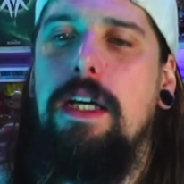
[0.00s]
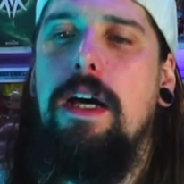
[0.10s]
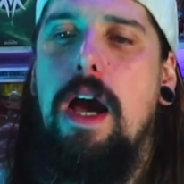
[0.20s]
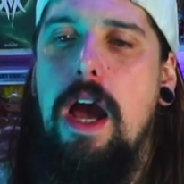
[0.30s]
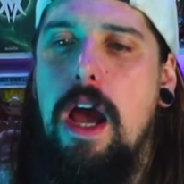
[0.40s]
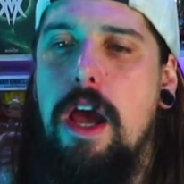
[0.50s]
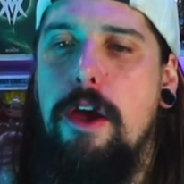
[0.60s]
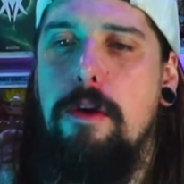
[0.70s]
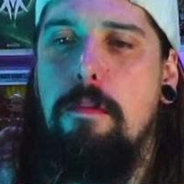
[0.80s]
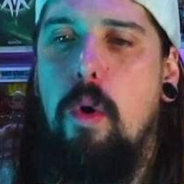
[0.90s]

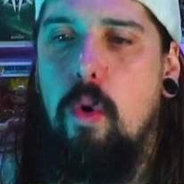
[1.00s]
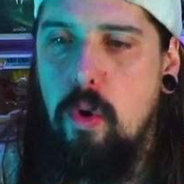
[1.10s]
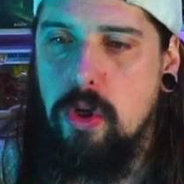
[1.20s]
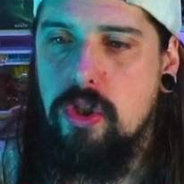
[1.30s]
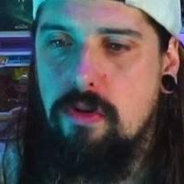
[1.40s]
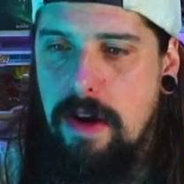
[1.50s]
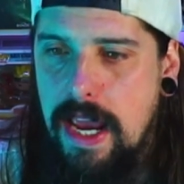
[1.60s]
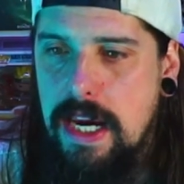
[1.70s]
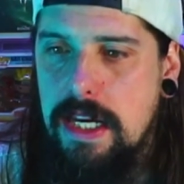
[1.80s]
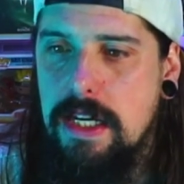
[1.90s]
Orcs
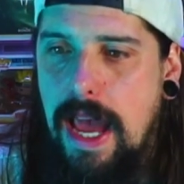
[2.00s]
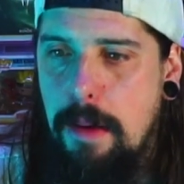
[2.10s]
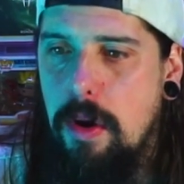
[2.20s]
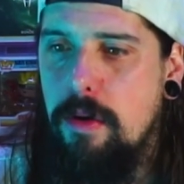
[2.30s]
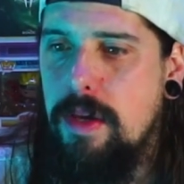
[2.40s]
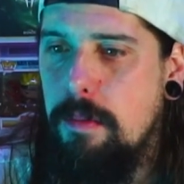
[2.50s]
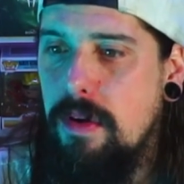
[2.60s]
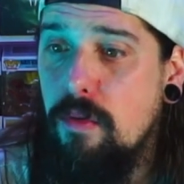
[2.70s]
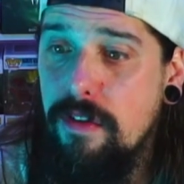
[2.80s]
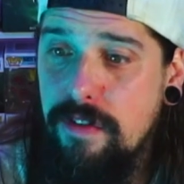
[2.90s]
grenade ammo can be
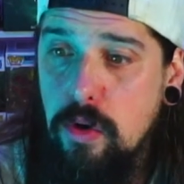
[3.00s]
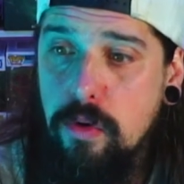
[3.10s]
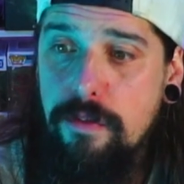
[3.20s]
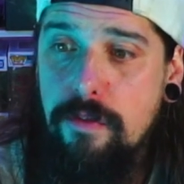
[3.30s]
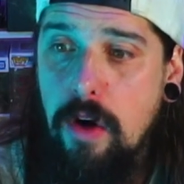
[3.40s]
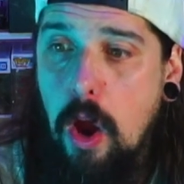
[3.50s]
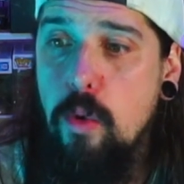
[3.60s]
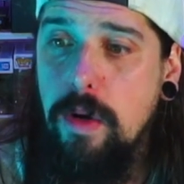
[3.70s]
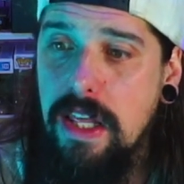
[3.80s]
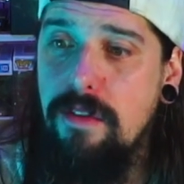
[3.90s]
refilled
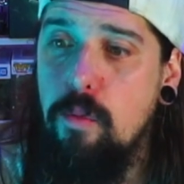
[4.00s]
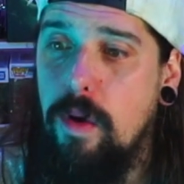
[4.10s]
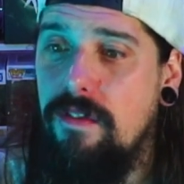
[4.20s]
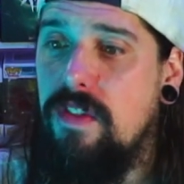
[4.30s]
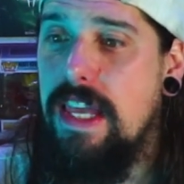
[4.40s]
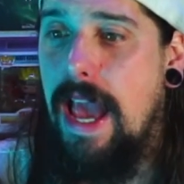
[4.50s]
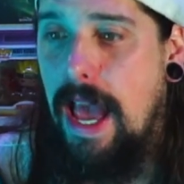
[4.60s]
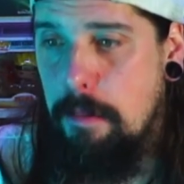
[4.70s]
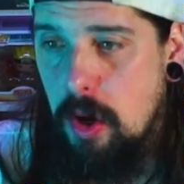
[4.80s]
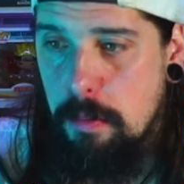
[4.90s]
only with the
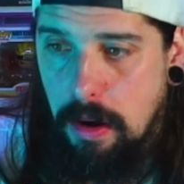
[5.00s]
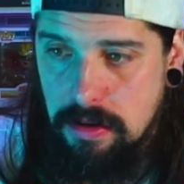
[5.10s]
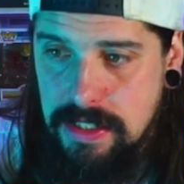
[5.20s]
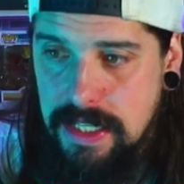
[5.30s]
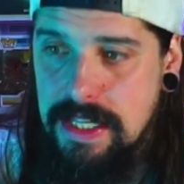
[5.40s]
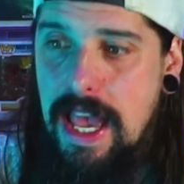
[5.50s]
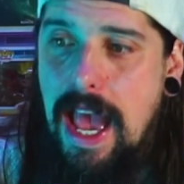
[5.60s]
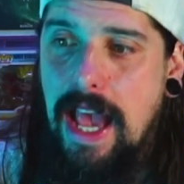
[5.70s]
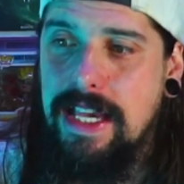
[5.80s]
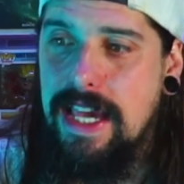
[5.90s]
ammo boxes
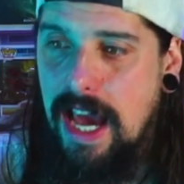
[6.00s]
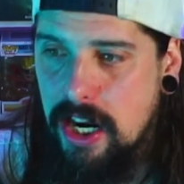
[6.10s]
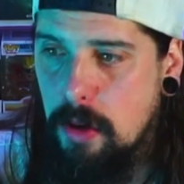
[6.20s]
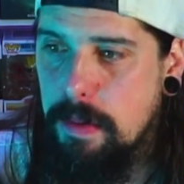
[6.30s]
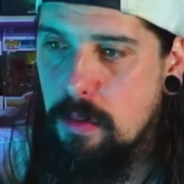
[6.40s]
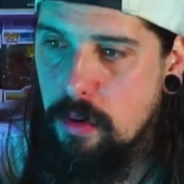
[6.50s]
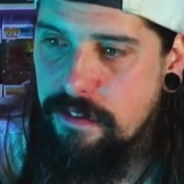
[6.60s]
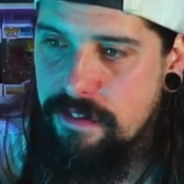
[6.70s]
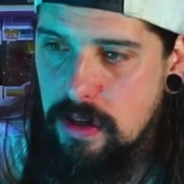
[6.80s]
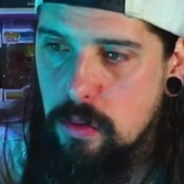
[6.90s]
and cannot be
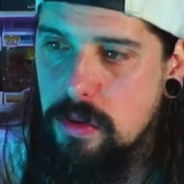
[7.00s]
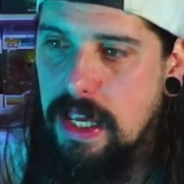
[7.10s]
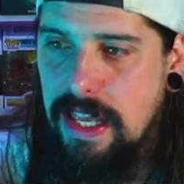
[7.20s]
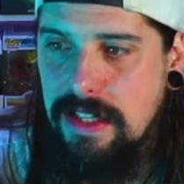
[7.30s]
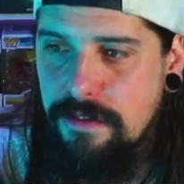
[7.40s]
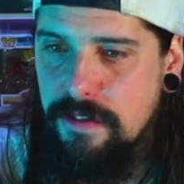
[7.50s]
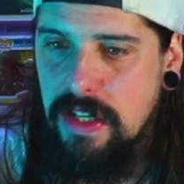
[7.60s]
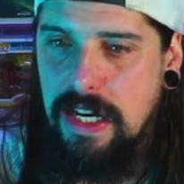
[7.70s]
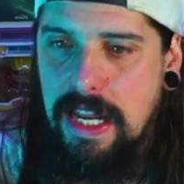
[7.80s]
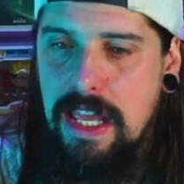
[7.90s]
refilled
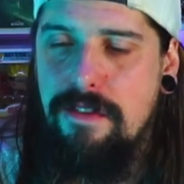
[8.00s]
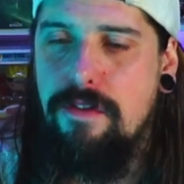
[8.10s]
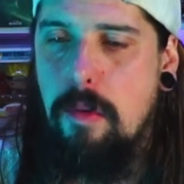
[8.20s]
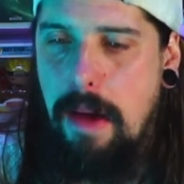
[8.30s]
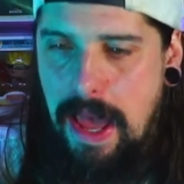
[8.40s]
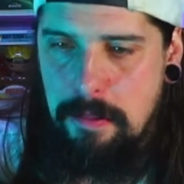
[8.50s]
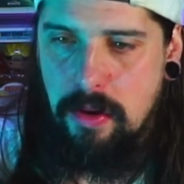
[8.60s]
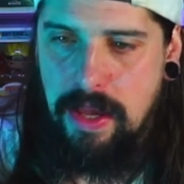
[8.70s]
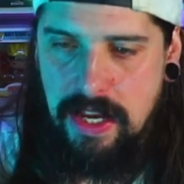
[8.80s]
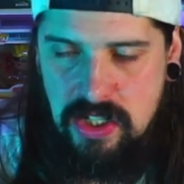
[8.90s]
infinitely from ammo
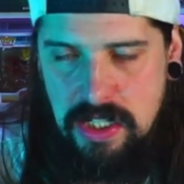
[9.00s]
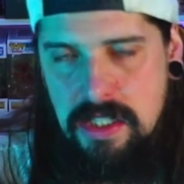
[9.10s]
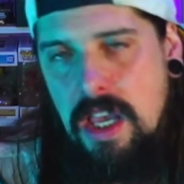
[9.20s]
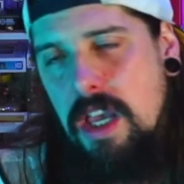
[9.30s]
caches.